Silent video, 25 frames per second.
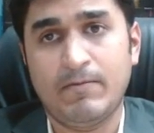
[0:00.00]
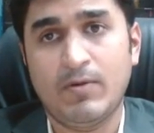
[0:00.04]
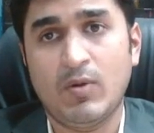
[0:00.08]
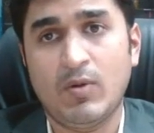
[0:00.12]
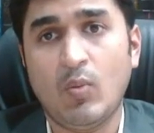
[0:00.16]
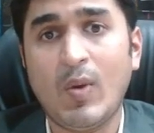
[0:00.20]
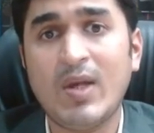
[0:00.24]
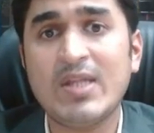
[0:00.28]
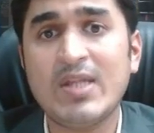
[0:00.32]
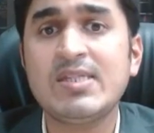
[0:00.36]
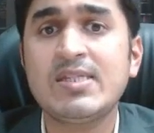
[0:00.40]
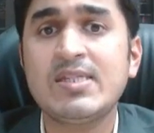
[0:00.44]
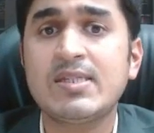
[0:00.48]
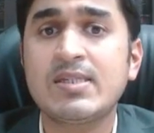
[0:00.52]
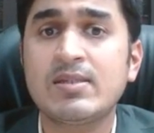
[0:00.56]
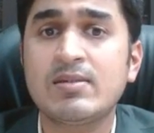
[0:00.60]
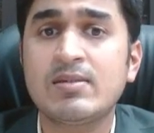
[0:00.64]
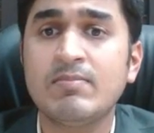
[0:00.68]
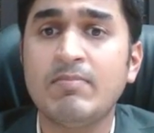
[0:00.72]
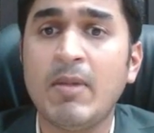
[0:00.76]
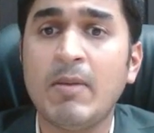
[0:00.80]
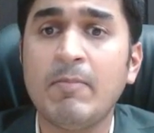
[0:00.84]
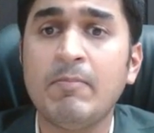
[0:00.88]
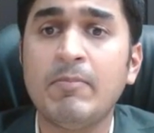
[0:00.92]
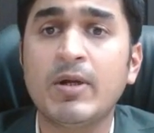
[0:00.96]
One
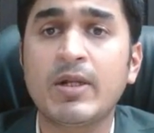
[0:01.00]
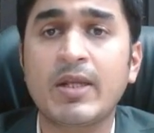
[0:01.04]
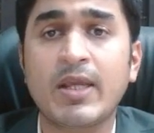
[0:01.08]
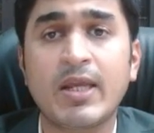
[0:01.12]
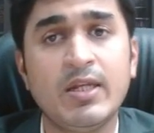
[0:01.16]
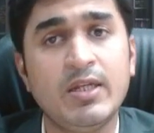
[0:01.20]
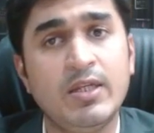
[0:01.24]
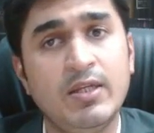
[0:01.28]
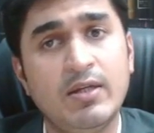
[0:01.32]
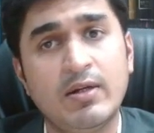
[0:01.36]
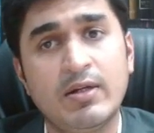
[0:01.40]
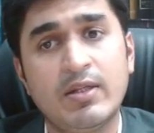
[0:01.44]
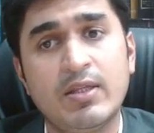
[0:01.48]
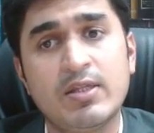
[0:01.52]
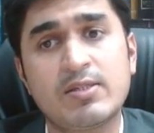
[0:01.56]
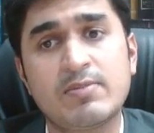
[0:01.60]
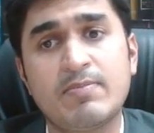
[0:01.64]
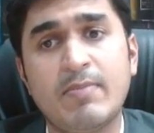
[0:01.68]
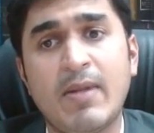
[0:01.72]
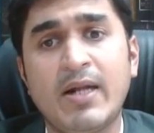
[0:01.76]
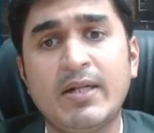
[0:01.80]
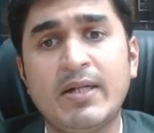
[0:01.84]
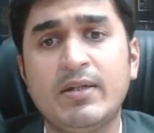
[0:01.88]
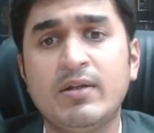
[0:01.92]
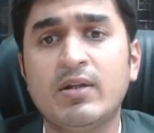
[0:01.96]
member can hear this
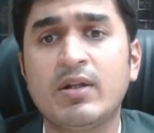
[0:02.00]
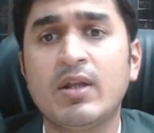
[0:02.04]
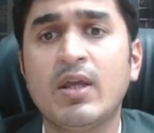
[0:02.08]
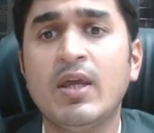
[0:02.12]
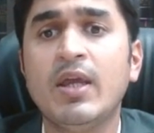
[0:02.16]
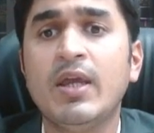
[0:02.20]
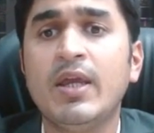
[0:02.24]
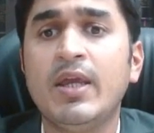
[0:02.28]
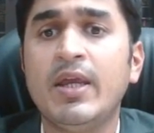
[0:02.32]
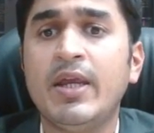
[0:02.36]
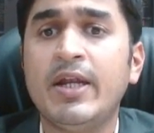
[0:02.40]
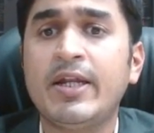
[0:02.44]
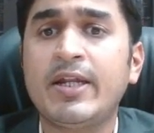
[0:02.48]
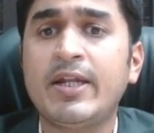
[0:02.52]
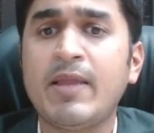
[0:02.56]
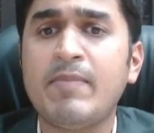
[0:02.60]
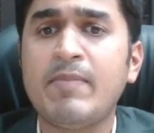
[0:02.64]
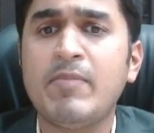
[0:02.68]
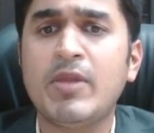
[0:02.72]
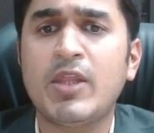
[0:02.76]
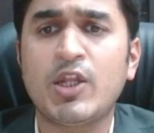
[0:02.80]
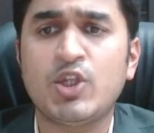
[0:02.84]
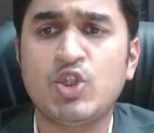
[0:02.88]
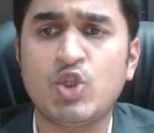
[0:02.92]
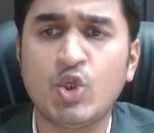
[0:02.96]
matter. It can be
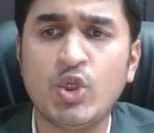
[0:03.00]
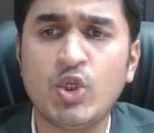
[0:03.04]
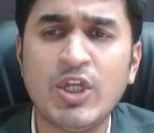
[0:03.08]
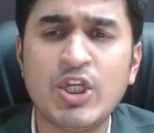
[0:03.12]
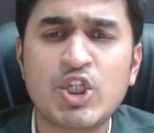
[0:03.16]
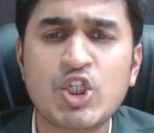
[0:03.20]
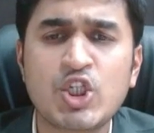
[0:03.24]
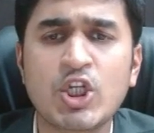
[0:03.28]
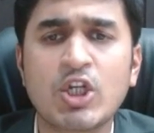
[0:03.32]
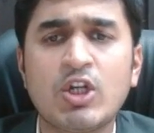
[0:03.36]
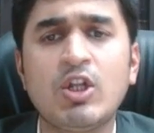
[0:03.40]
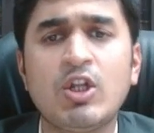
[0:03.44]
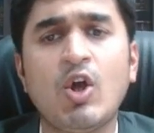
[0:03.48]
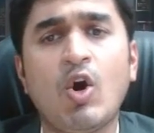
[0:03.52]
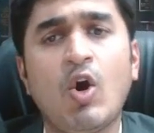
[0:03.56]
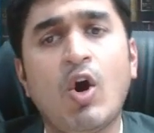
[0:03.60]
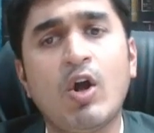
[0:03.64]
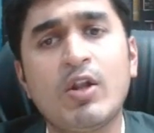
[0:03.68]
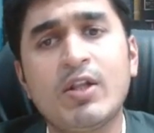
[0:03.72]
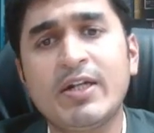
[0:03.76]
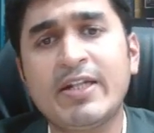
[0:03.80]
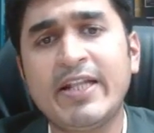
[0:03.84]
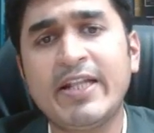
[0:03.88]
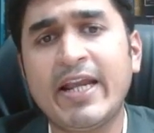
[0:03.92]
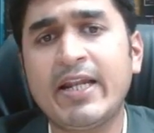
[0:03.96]
the judicial or
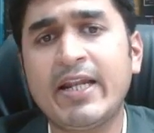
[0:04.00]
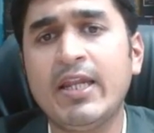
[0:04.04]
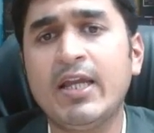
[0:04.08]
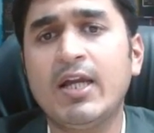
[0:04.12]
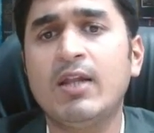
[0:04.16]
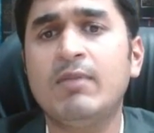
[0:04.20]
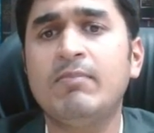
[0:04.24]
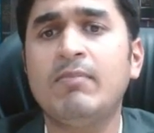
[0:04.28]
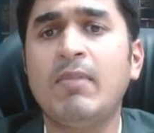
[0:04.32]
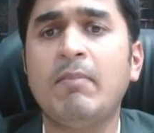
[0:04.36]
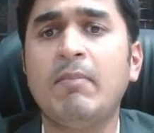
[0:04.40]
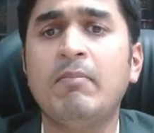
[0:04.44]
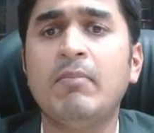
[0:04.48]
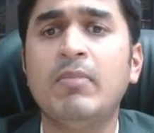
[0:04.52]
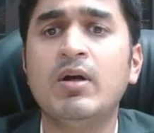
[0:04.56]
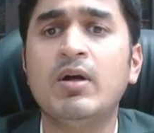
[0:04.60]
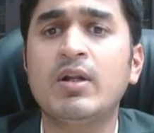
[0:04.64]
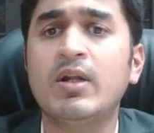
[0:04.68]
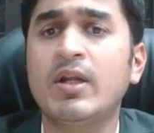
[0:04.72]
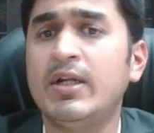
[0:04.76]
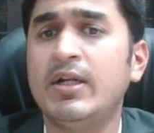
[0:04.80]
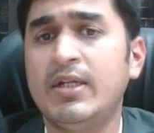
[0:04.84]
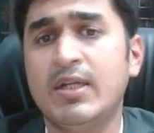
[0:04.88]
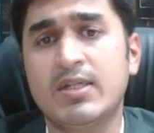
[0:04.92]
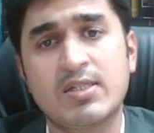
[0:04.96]
the technical member,
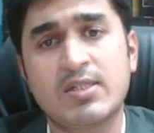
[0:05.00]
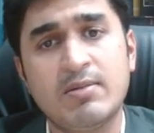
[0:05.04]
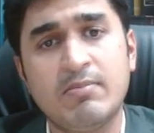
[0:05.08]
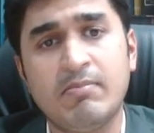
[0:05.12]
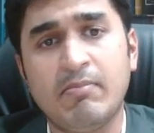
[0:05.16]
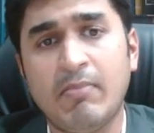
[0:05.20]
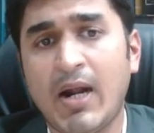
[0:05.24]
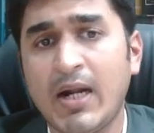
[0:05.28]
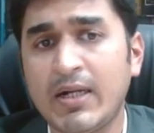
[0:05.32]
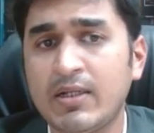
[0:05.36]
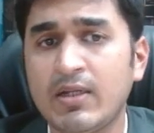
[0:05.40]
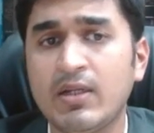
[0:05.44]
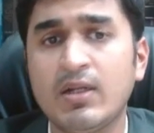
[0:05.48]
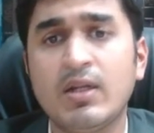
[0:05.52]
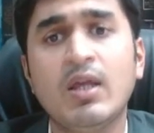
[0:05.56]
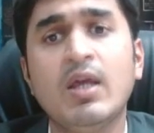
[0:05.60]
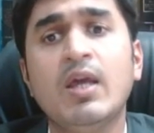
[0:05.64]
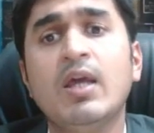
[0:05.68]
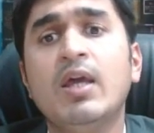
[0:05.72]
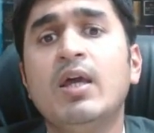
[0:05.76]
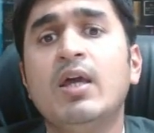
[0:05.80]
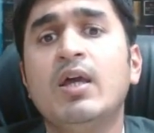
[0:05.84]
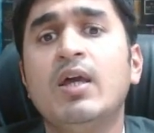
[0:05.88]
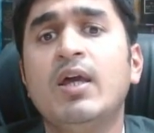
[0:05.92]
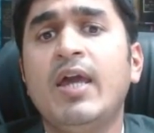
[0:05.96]
it doesn't matter.
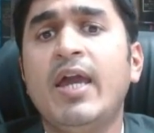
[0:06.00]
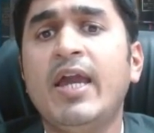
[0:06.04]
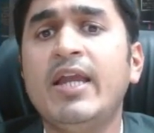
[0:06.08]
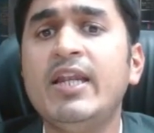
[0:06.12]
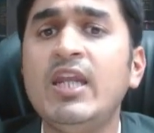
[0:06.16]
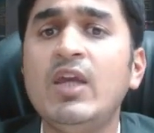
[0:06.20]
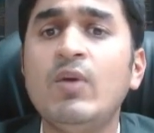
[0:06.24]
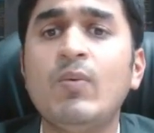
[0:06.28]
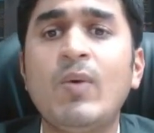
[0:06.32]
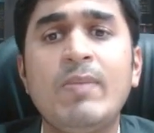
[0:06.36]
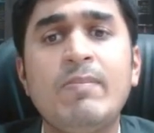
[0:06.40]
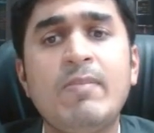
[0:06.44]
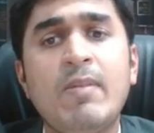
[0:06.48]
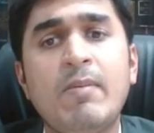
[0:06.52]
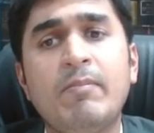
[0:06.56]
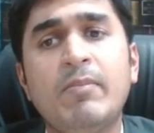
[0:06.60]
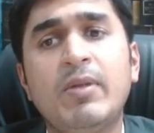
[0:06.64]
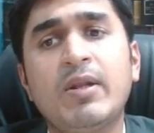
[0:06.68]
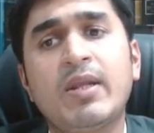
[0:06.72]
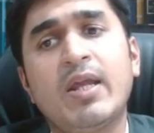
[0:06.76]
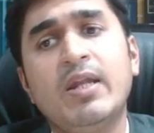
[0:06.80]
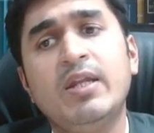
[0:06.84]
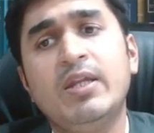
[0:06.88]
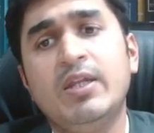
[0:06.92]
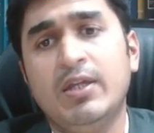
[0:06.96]
Any one member
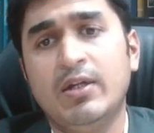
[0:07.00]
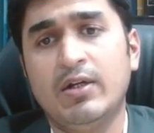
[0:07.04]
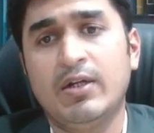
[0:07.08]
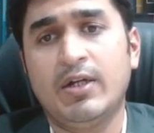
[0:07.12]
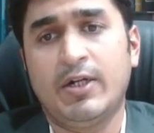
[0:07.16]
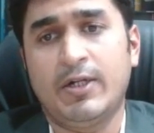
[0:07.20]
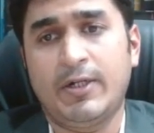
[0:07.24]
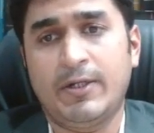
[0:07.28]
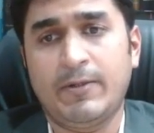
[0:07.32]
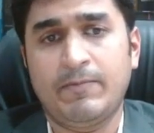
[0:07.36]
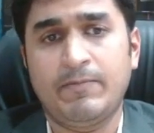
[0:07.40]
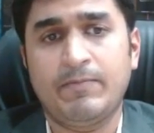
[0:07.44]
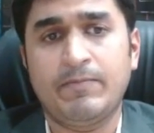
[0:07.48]
can hear it.